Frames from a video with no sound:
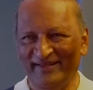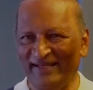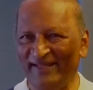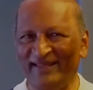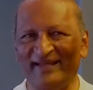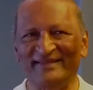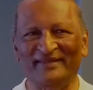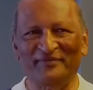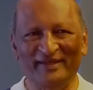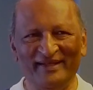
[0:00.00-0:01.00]
and that's
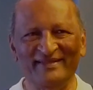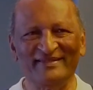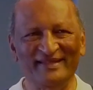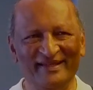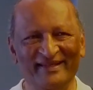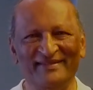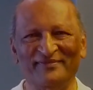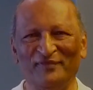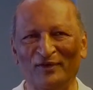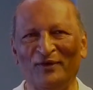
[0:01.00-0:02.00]
a very
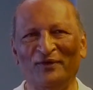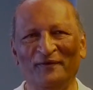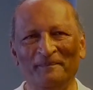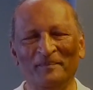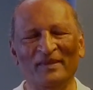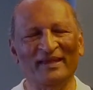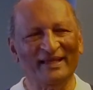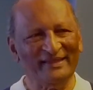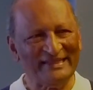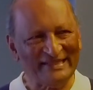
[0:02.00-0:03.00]
serious flaw
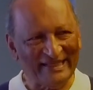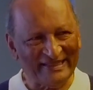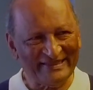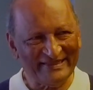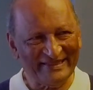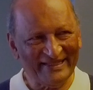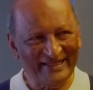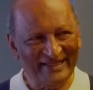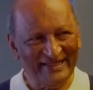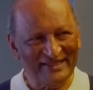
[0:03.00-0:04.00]
in the church.
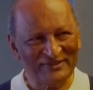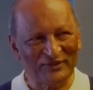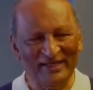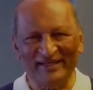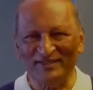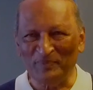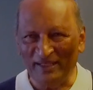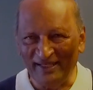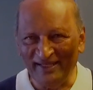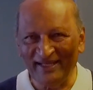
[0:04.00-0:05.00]
Yes. So let us
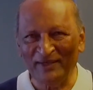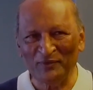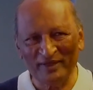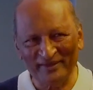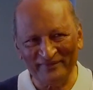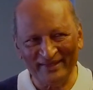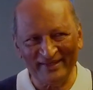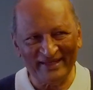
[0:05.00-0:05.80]
be aware of that.